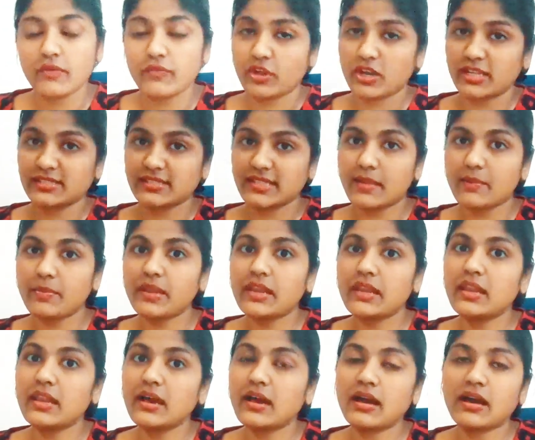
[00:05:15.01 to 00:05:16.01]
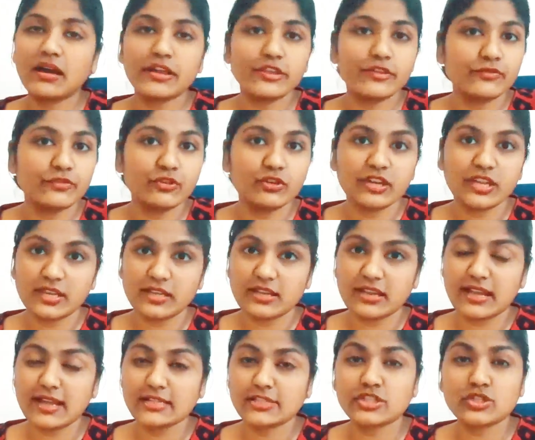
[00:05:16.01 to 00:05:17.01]
For example, uh, if your data
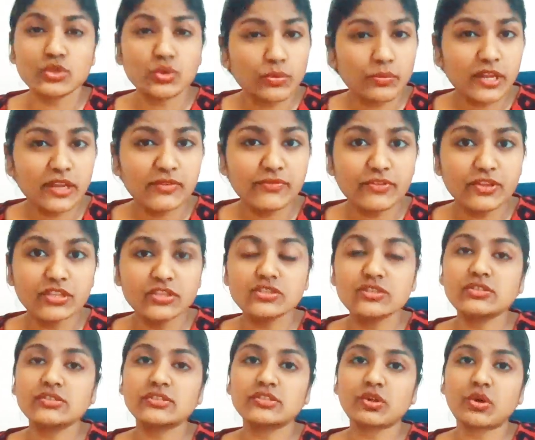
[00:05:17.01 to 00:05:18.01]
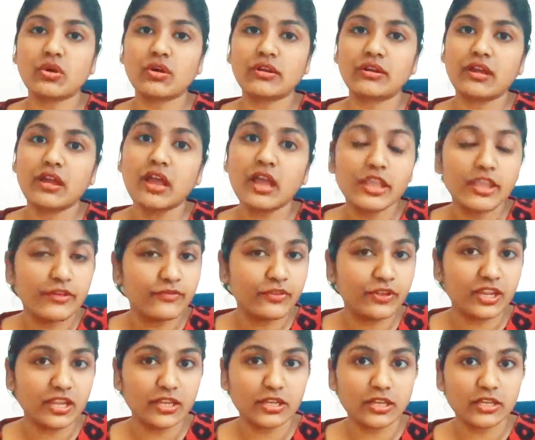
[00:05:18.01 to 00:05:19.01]
has too many features or if
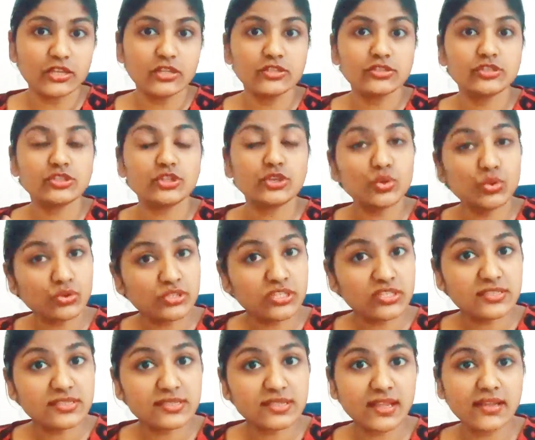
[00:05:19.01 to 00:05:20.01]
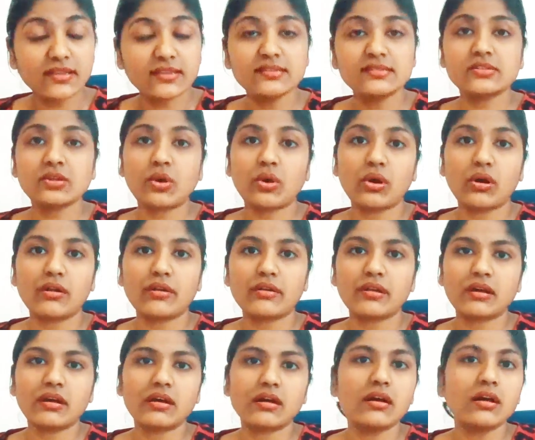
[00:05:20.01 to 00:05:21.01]
your data is huge in size or
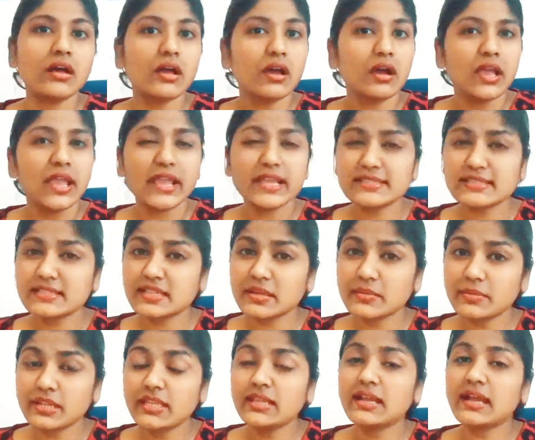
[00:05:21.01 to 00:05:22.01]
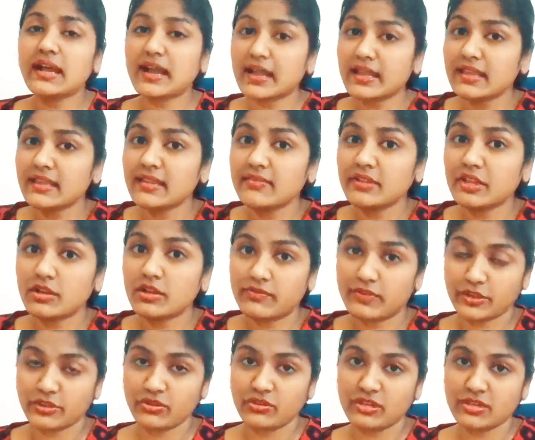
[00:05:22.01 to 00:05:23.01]
uh, extremely high level
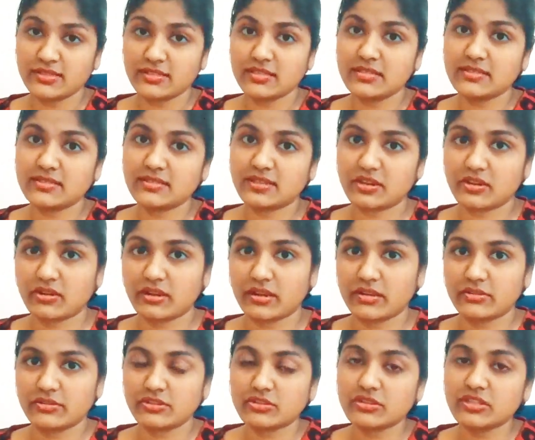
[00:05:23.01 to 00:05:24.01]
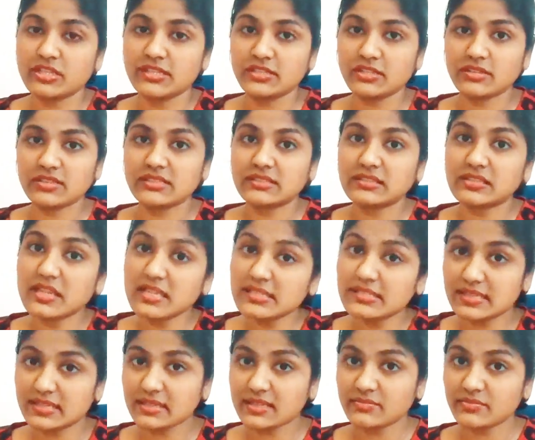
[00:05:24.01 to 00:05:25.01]
of accuracy is required. So these are three
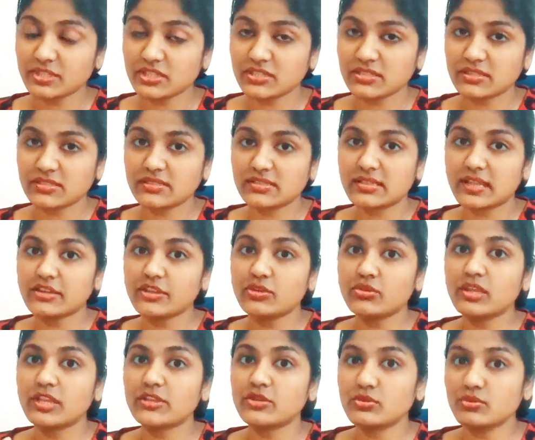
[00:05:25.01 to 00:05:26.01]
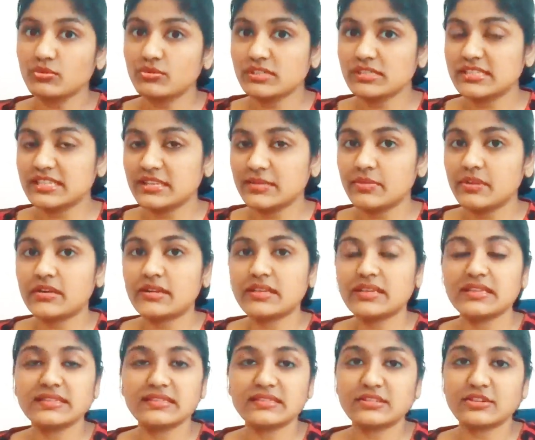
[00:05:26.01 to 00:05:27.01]
circumstances that you can use deep
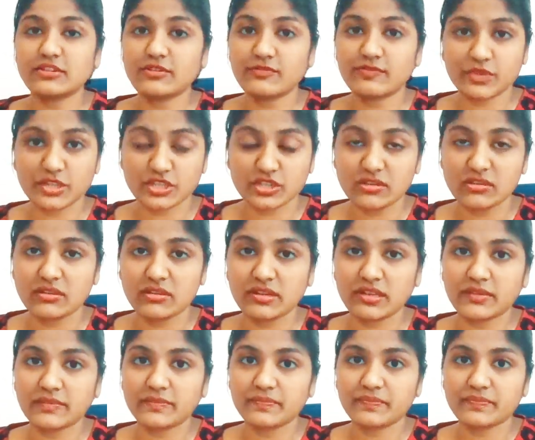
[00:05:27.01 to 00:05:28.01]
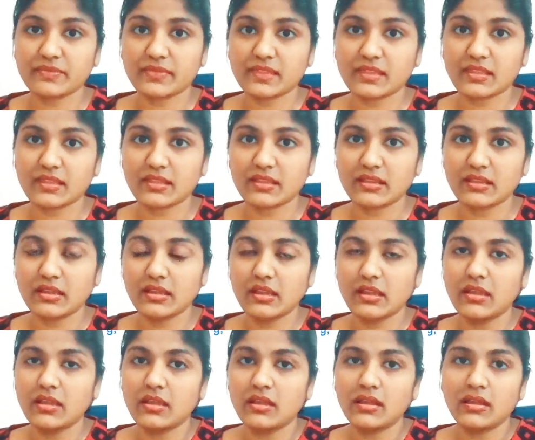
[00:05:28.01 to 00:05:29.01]
learning instead of machine learning.
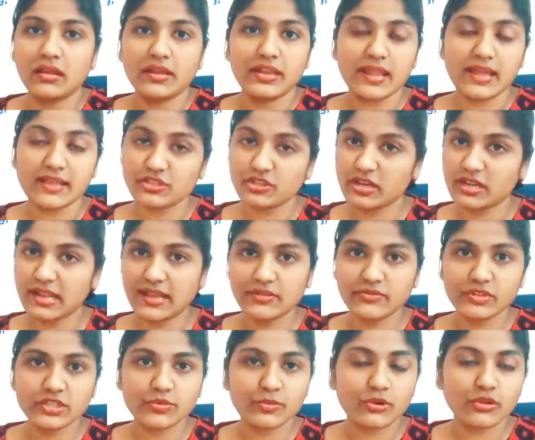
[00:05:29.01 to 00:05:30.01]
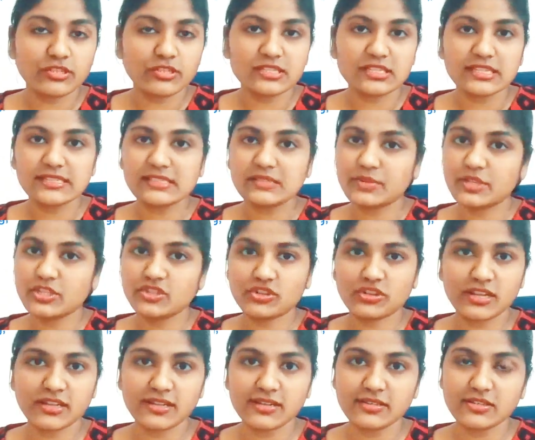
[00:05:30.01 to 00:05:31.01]
Natural language processing, speech
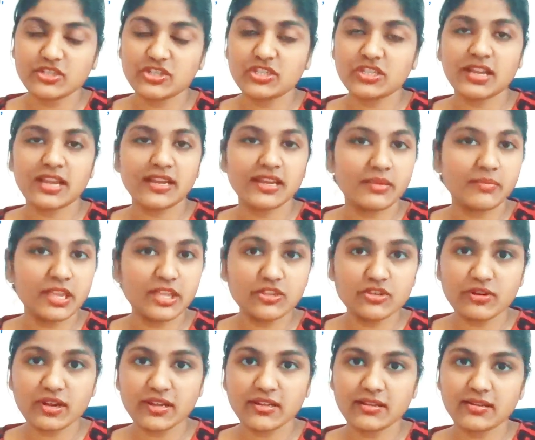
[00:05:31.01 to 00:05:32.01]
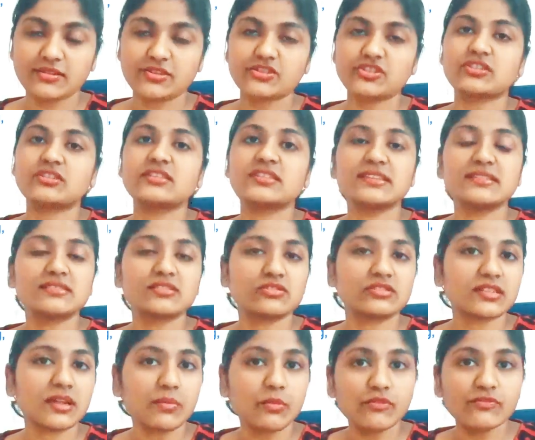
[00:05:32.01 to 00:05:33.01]
recognition, and image recognition, these are
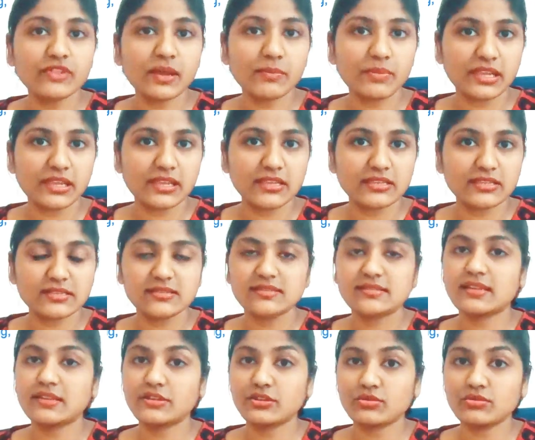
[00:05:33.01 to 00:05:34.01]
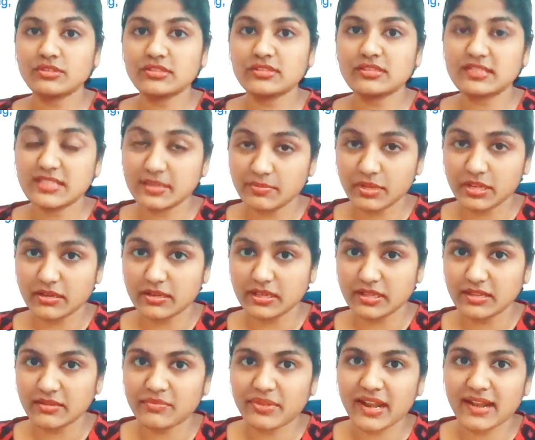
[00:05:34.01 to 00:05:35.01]
some of the applications that uses deep
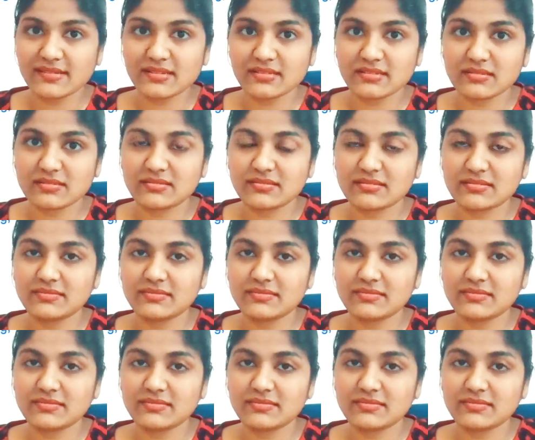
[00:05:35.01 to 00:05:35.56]
learning in practice.